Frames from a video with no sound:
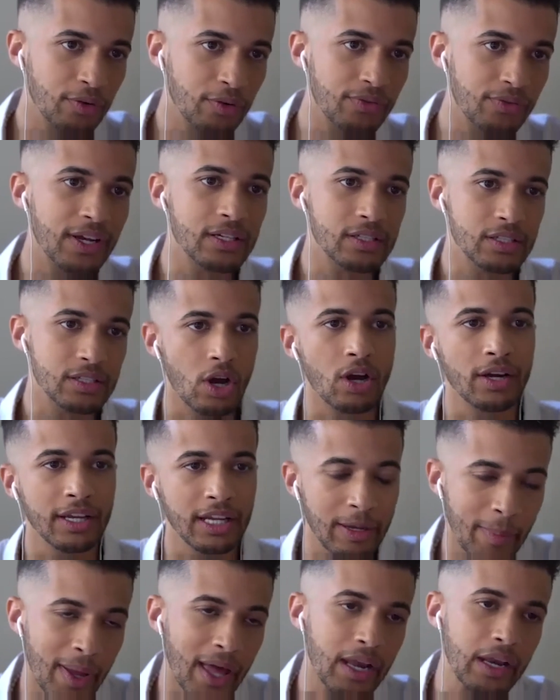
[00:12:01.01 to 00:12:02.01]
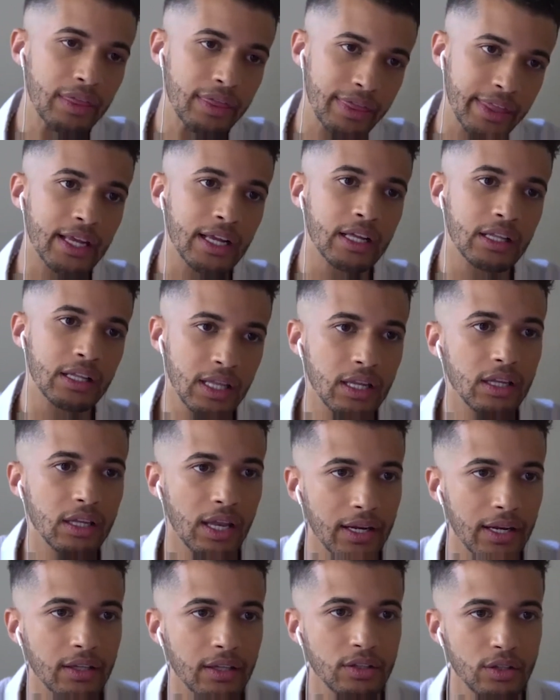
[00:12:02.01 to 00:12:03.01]
face talking about a thing that
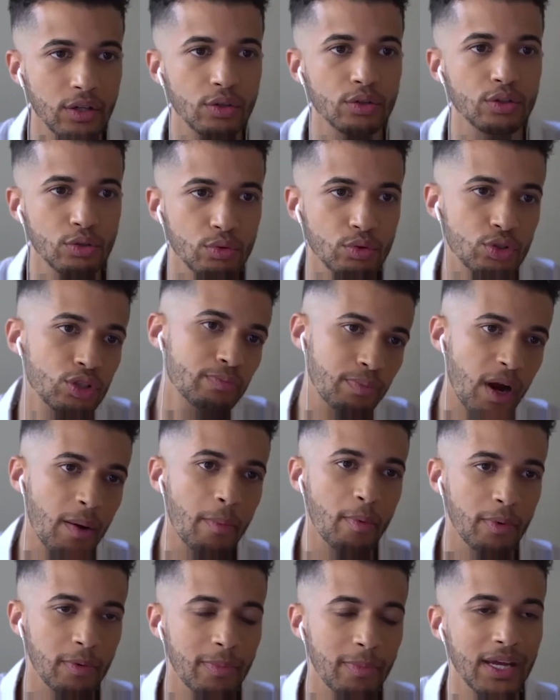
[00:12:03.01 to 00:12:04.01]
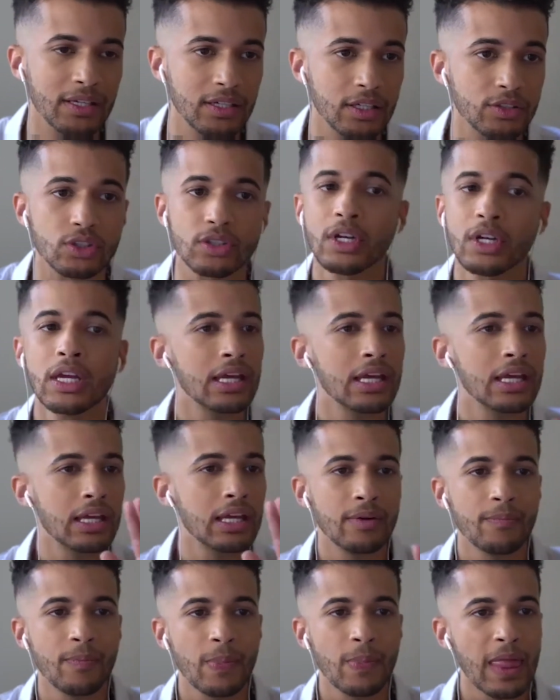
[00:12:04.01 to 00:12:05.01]
like, you should probably pay attention.
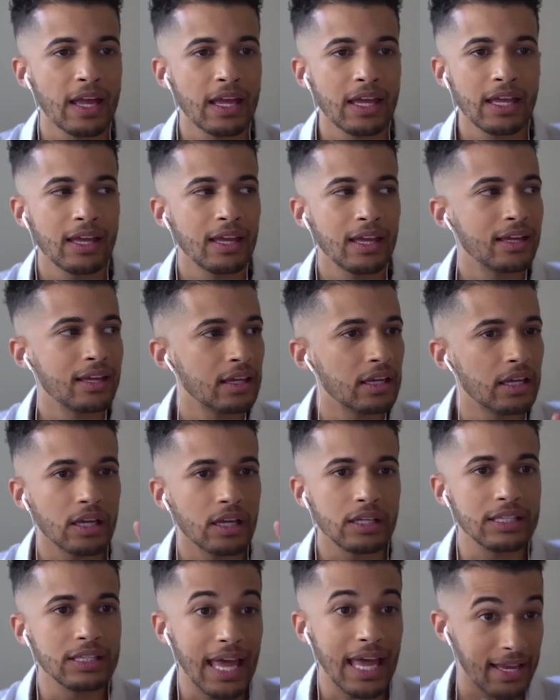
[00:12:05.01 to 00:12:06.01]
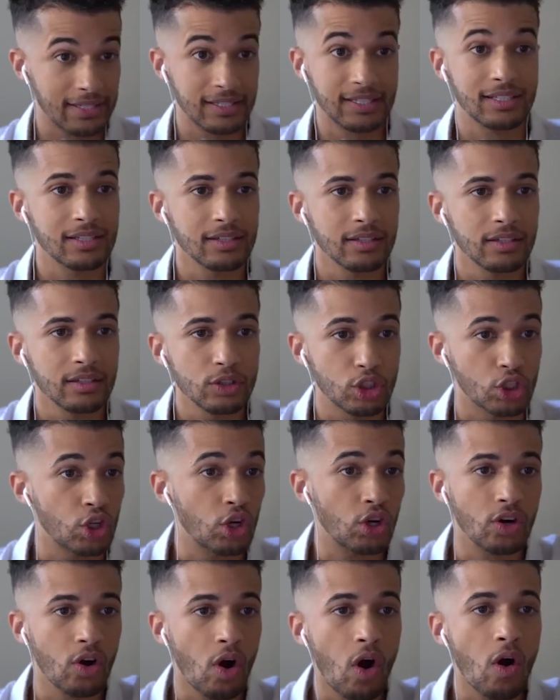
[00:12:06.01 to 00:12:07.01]
Yes,
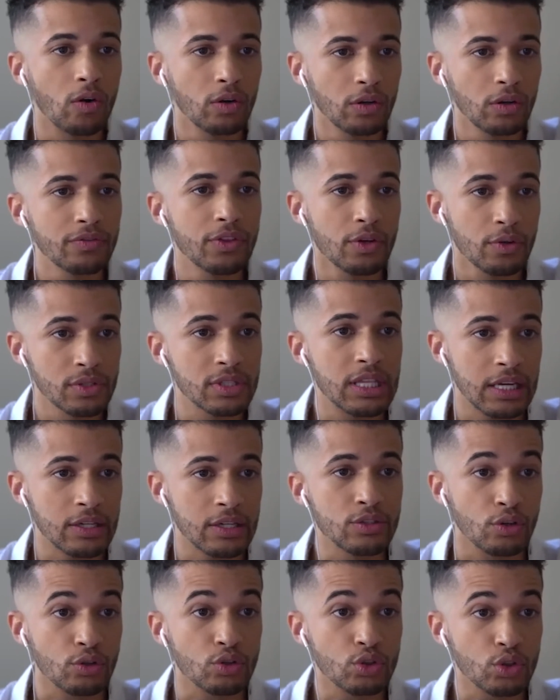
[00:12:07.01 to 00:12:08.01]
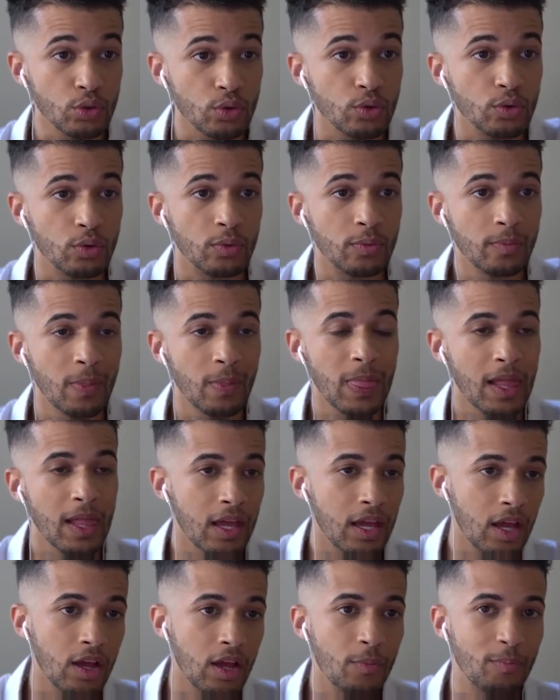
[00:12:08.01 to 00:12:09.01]
sure. All of those things are true.
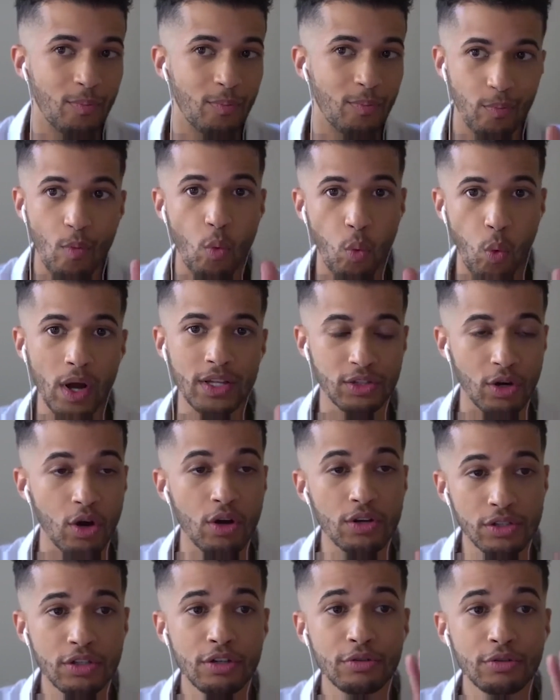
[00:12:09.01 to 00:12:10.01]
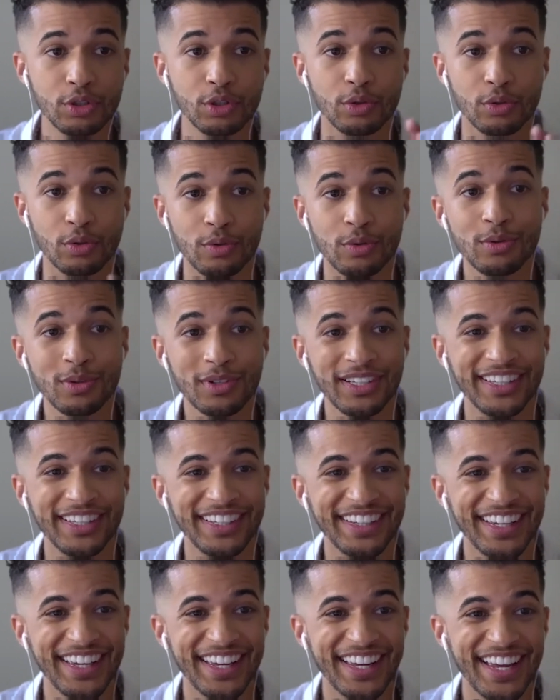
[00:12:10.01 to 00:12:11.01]
What's also true
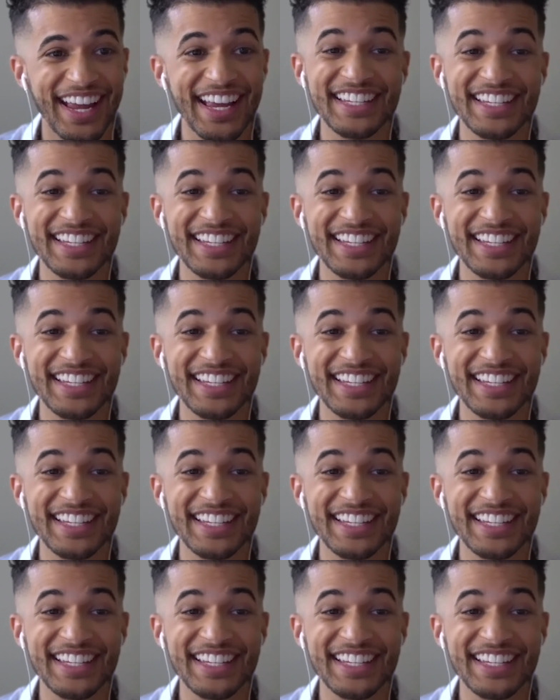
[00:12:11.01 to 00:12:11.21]
is